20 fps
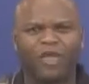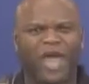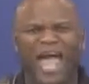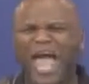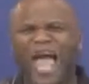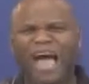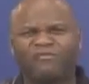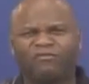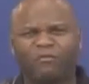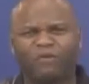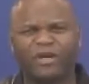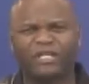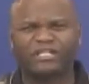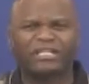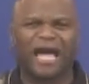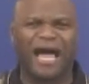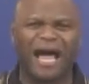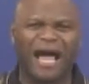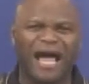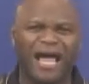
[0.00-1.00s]
Every
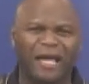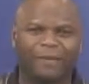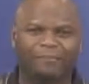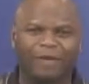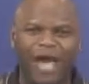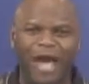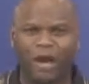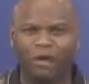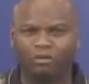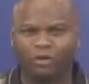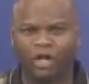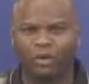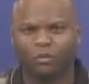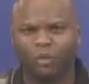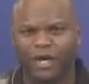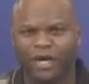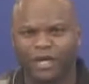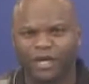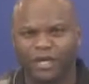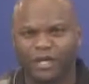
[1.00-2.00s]
time. I don't care
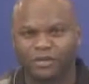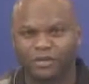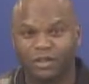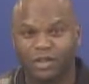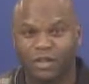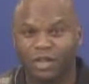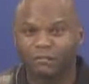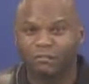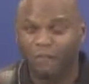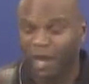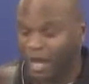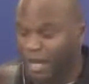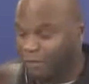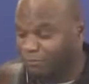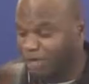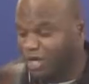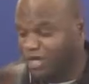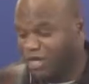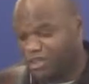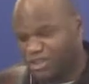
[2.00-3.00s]
what it is. Man, I'm
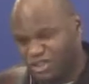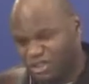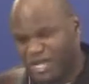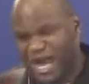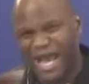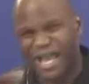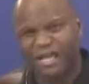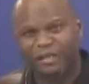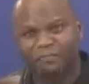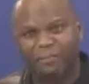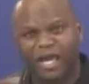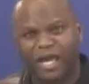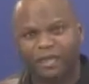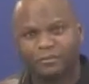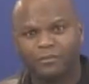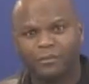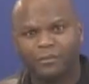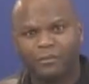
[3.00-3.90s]
getting excited, man.